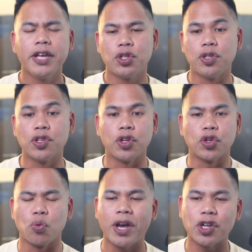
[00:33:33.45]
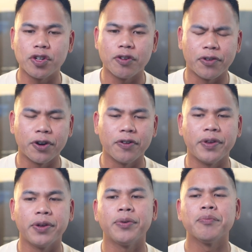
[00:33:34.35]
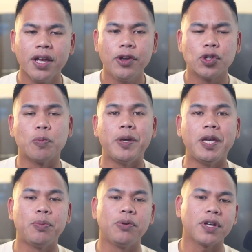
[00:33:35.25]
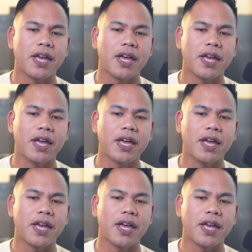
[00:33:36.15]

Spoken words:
to the situation in front of you so people